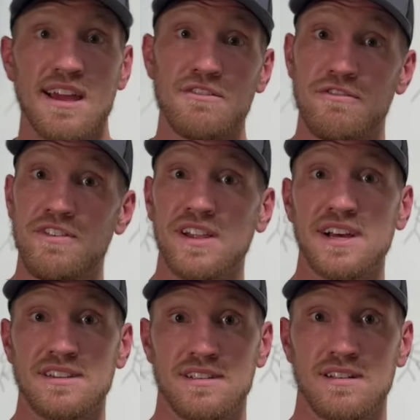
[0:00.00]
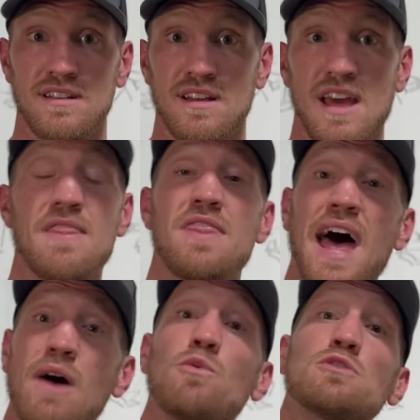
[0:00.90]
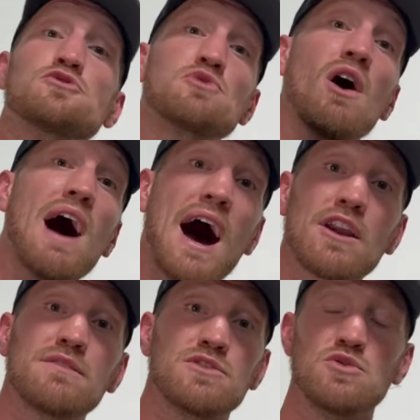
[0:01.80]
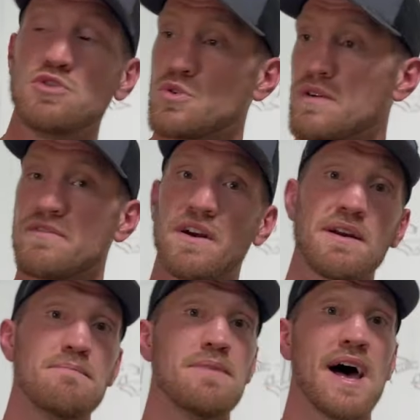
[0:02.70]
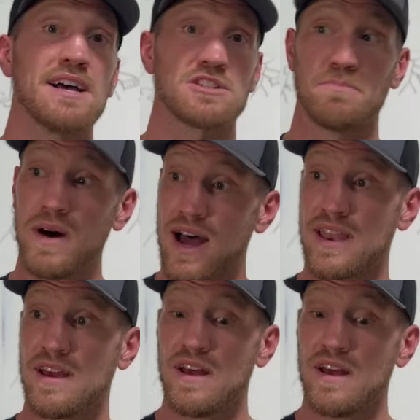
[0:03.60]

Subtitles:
and fill it. And that will draw out of you your very best. But